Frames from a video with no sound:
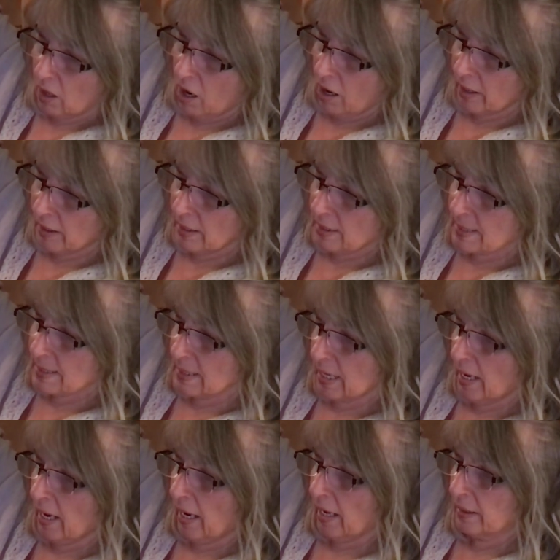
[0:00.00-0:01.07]
on a
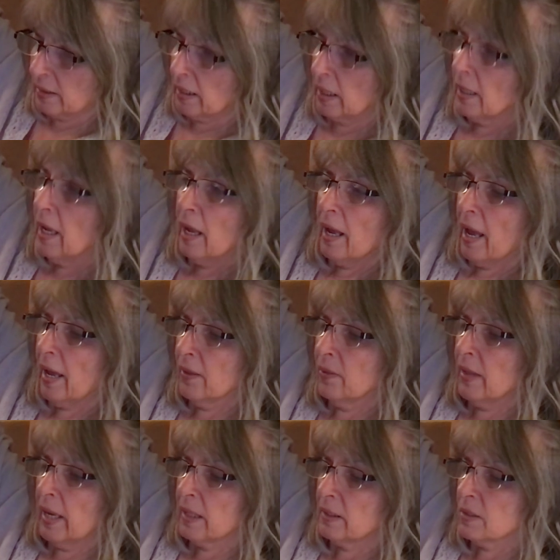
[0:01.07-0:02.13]
stand, and
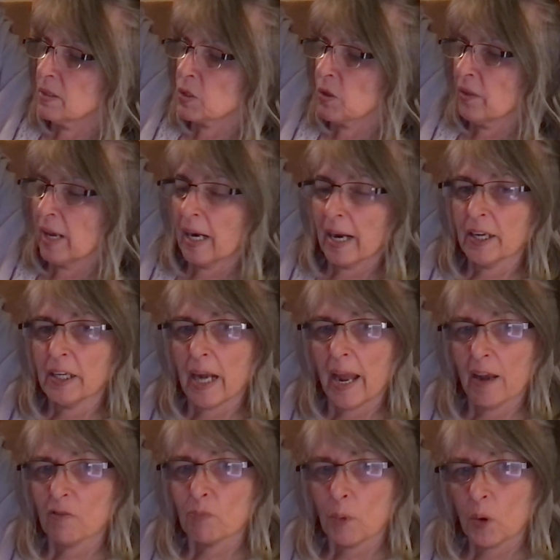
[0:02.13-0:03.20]
then so that I could
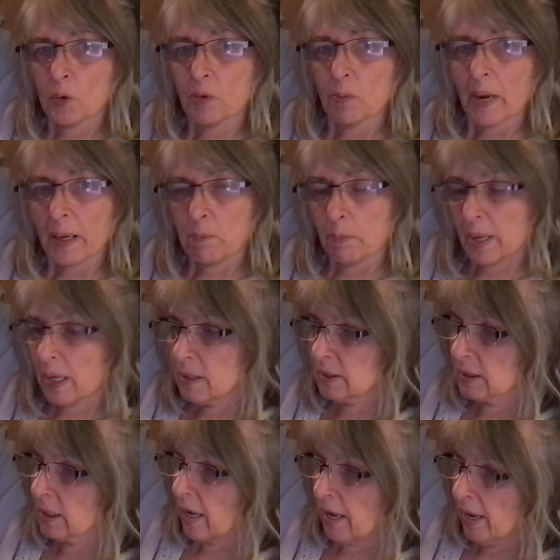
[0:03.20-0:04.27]
have both my
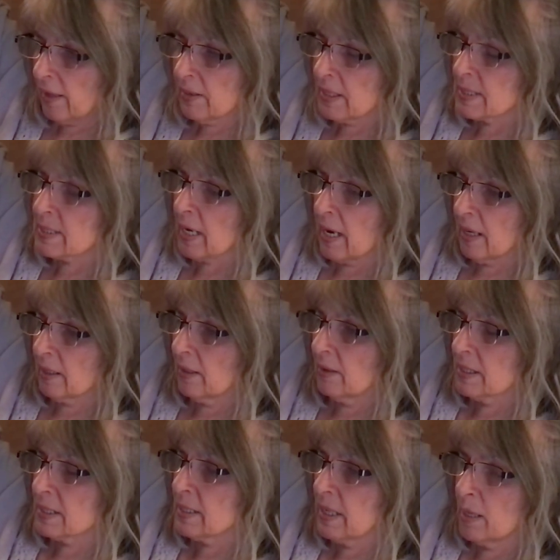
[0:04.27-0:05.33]
belt and the stand at
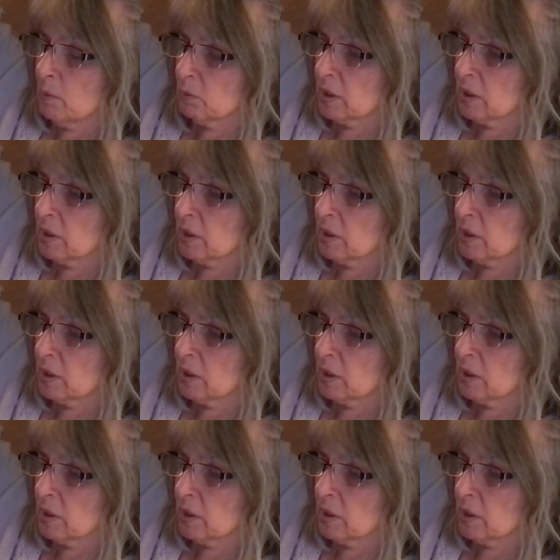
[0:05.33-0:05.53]
the same